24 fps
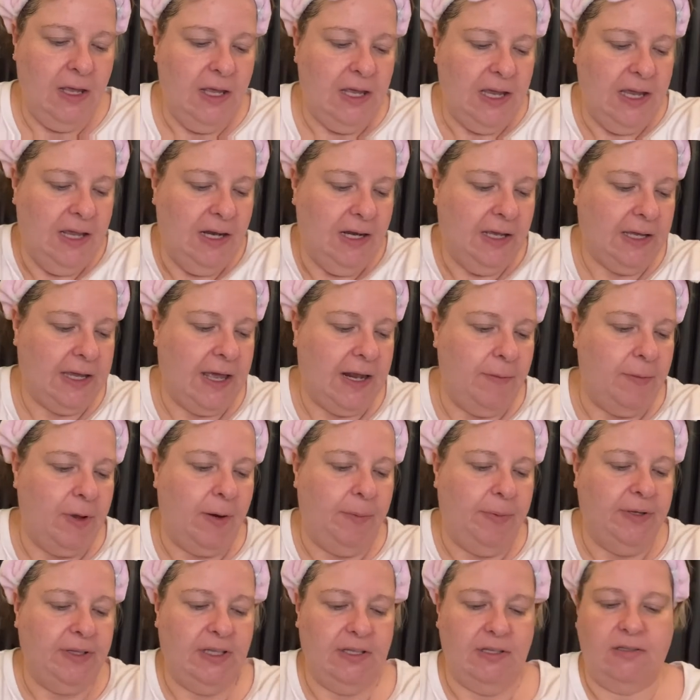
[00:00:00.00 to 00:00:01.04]
And again, I'm gonna
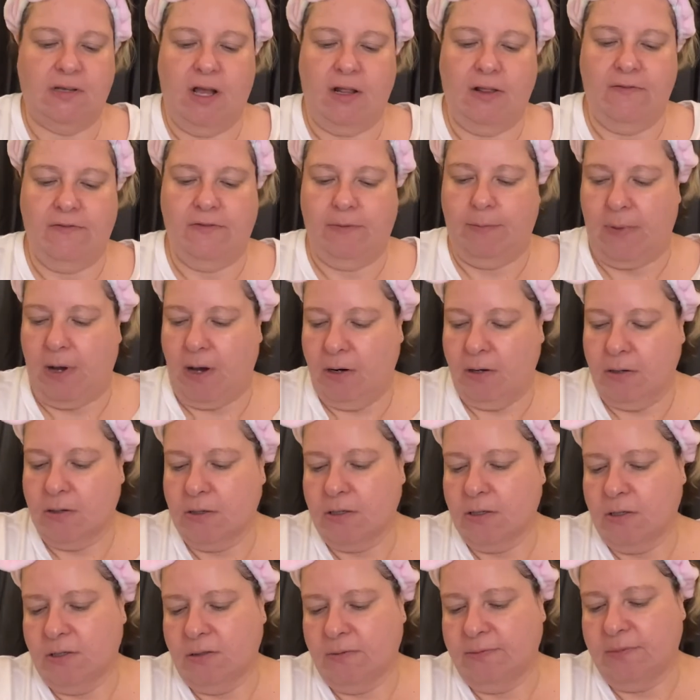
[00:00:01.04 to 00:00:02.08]
put this all over my
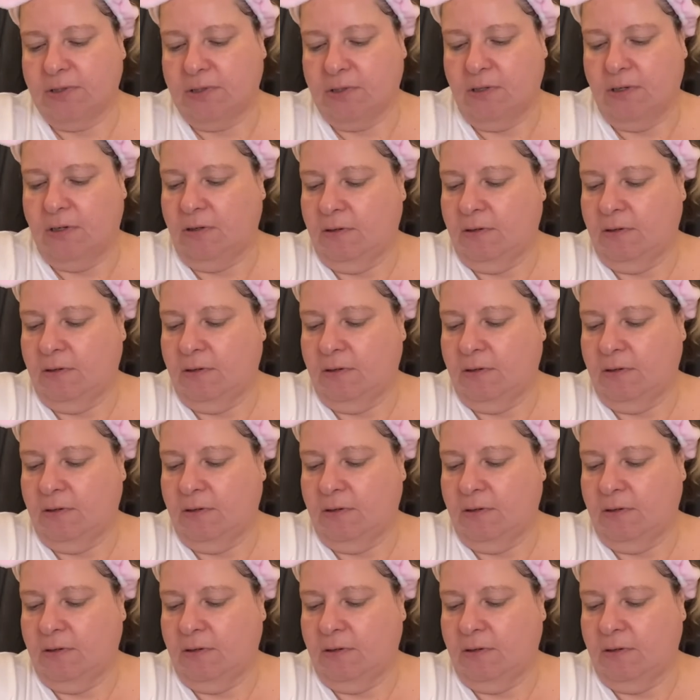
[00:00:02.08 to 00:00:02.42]
arms.